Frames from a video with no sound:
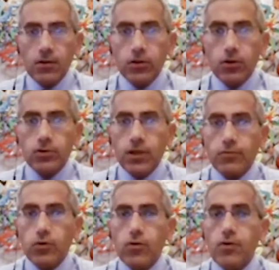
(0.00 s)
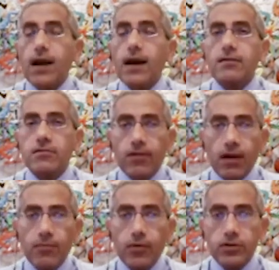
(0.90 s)
So Streptococci is a
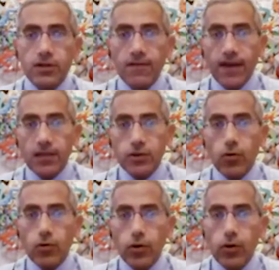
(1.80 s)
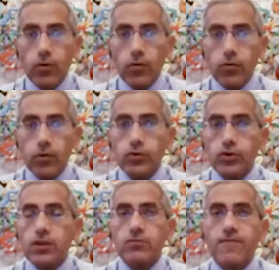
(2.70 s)
gram-positive, as you all know.
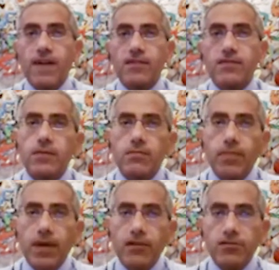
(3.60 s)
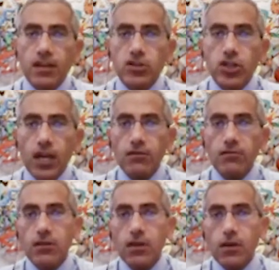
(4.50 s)
Usually you find them in pairs and chains.